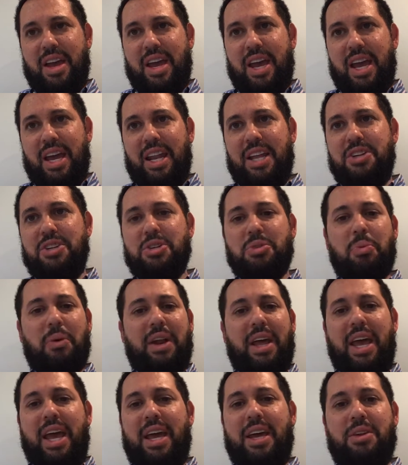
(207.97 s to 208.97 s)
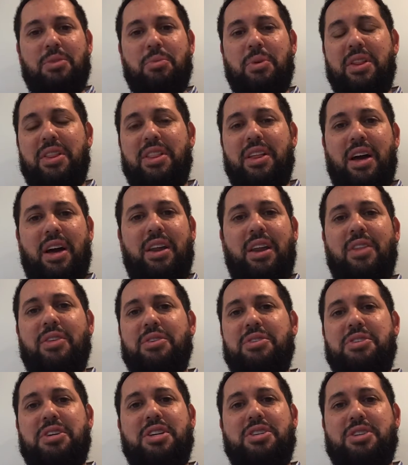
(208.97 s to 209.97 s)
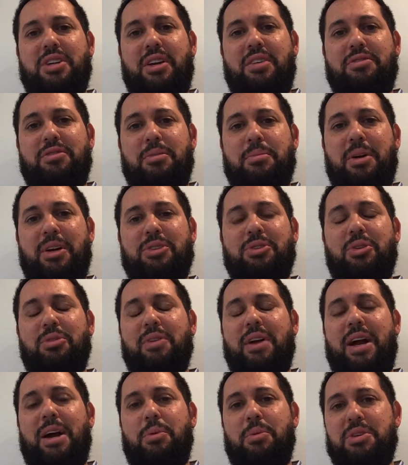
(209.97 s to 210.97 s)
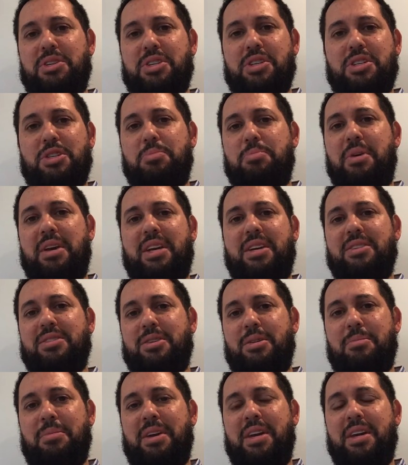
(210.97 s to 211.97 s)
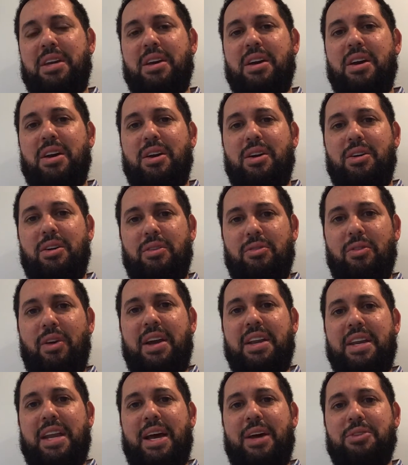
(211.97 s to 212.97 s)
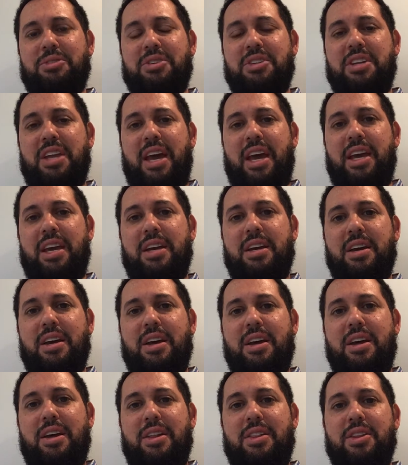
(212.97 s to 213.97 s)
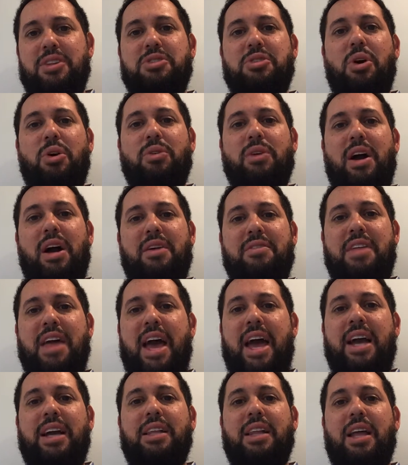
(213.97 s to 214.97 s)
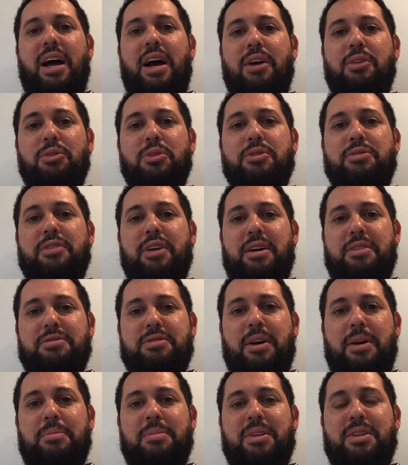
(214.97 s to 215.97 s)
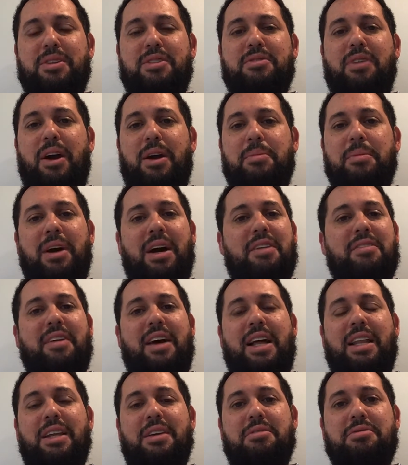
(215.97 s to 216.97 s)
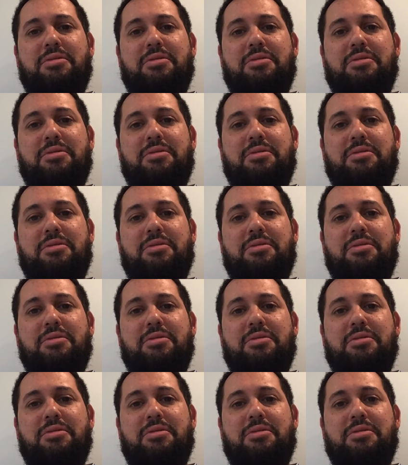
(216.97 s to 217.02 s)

And I just want to end with another teaching from our Torah, which is speaking to me right now today. The Torah of the Egla Arufa from Devarim Chav Aleph.